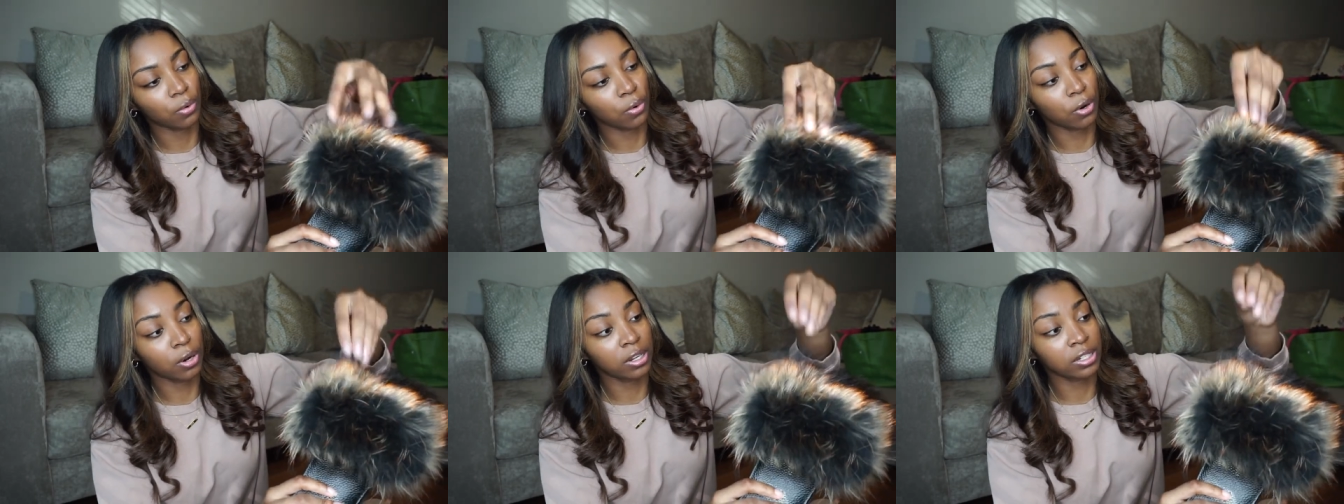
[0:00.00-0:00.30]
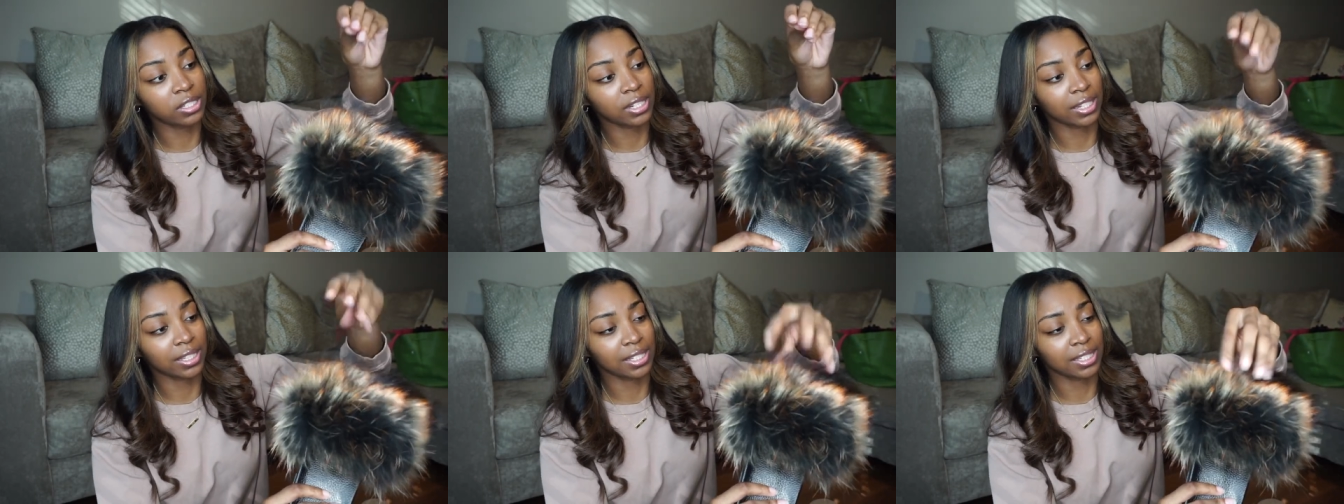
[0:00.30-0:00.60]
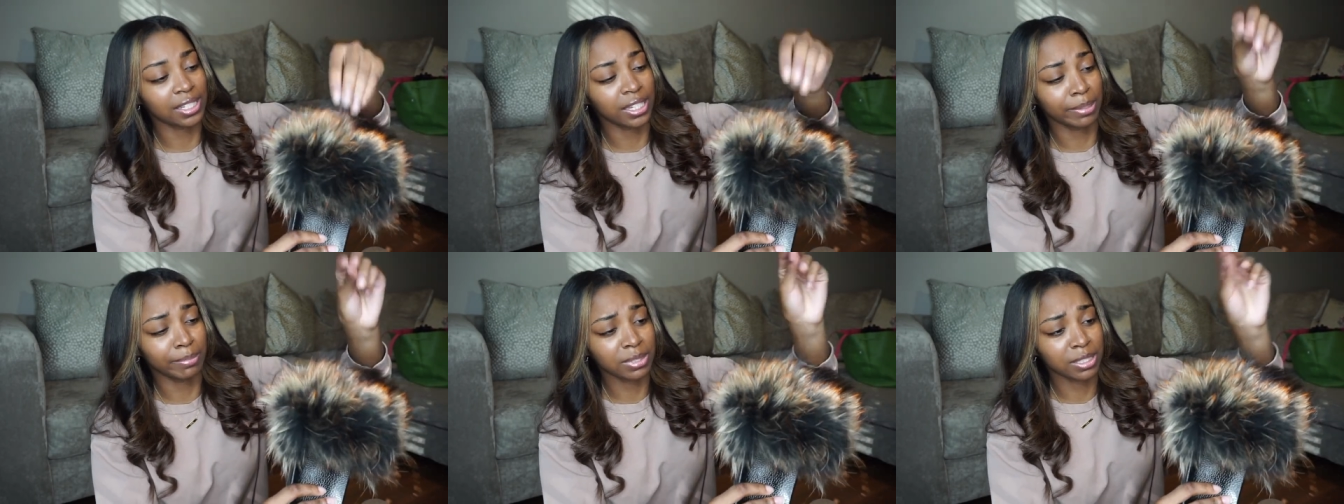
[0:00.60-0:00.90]
orange at
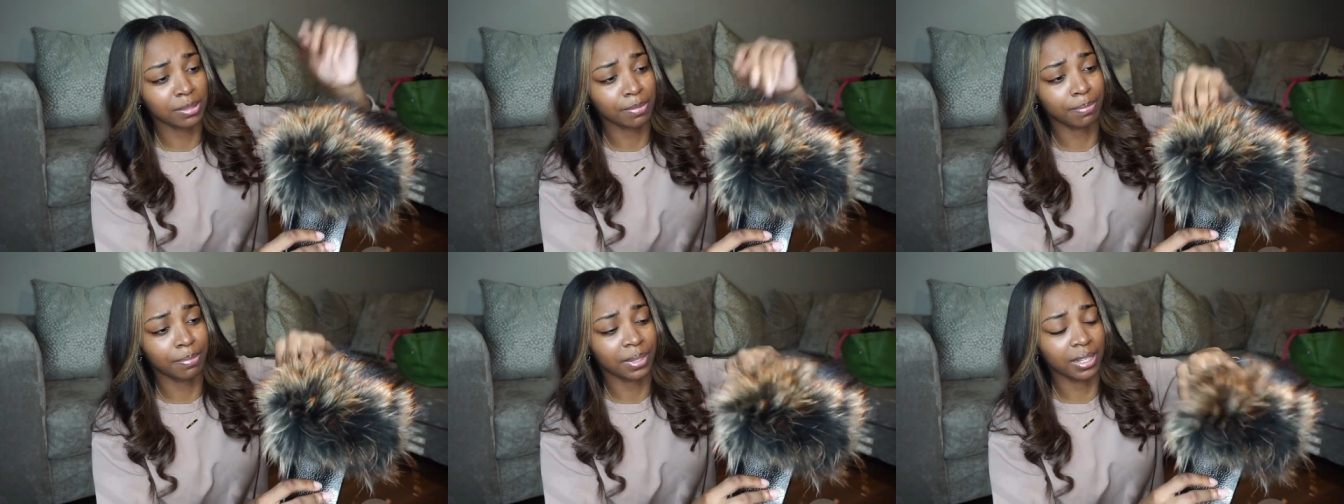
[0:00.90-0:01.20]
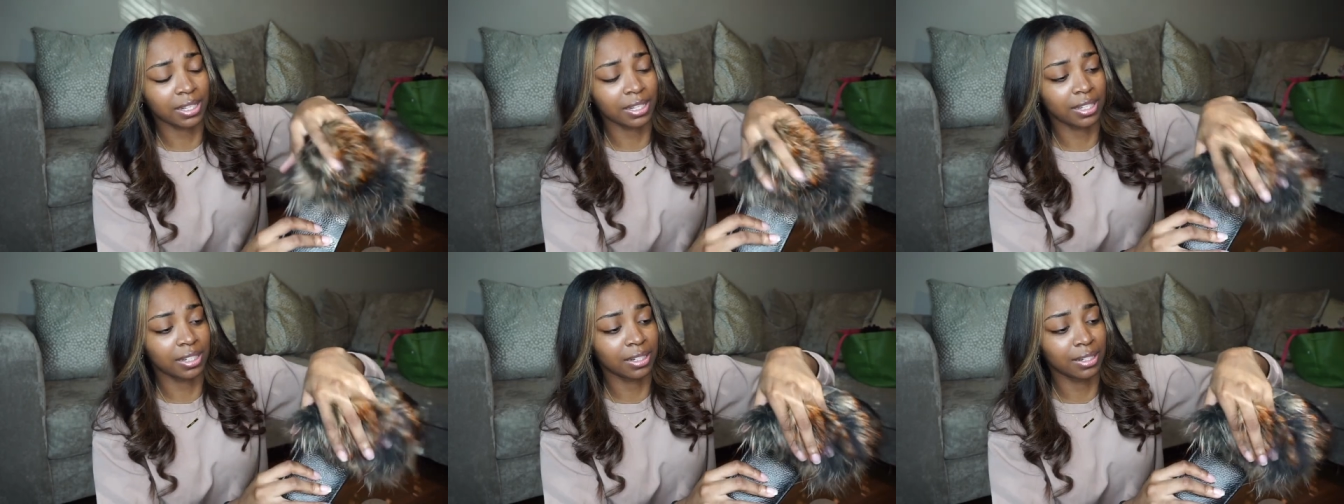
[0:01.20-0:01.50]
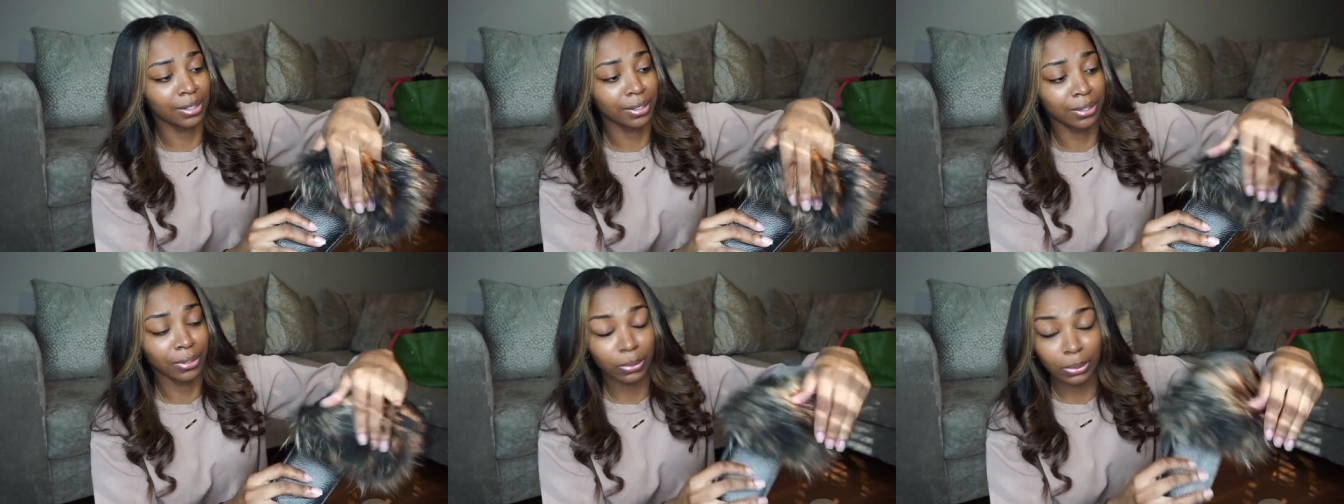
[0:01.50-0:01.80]
the tips, but
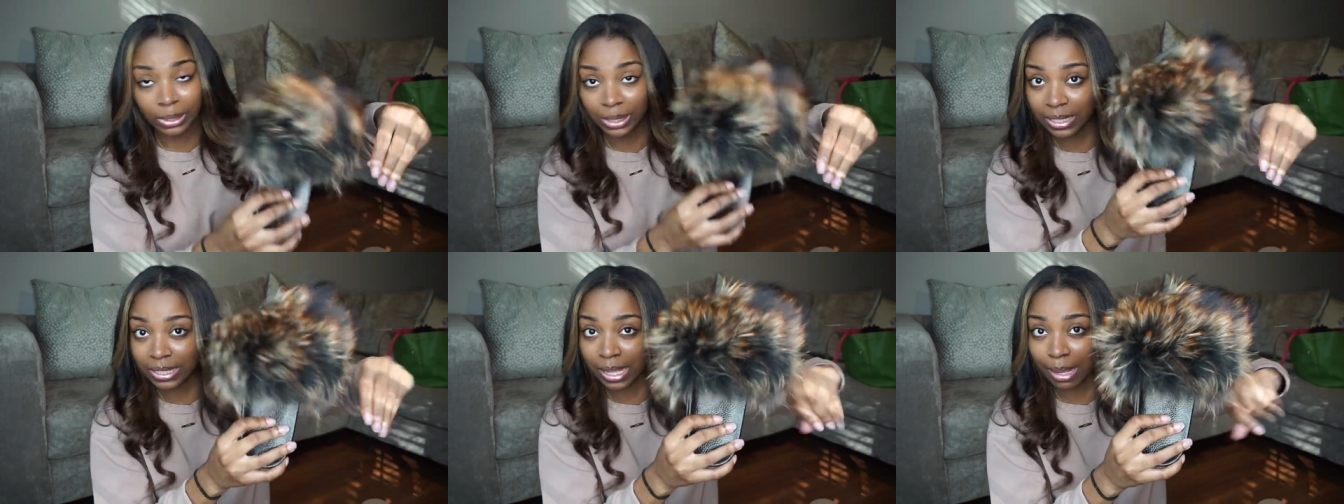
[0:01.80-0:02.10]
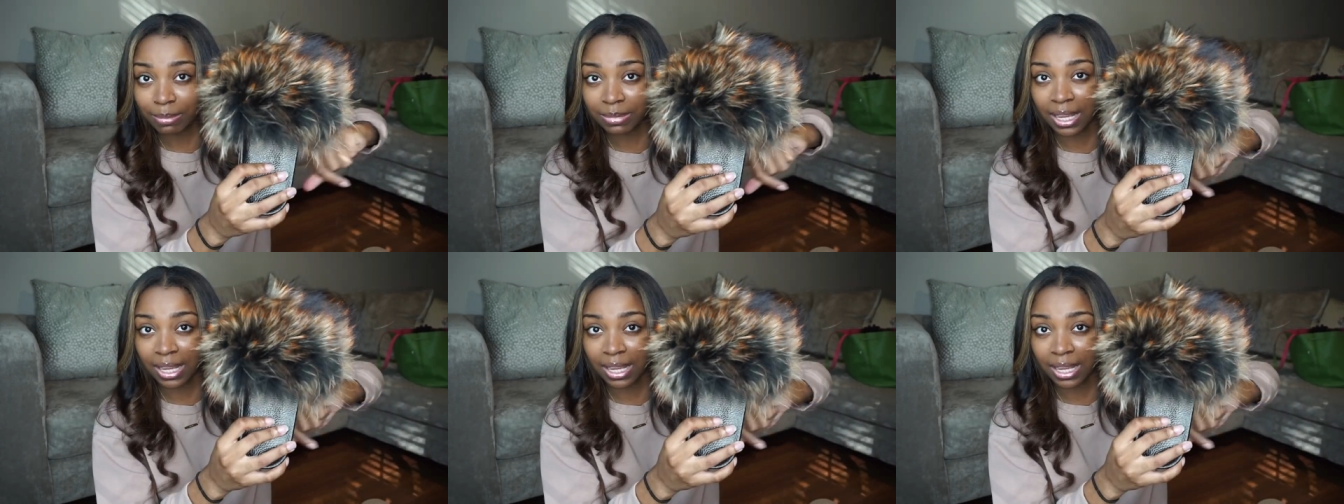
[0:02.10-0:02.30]
nude at the same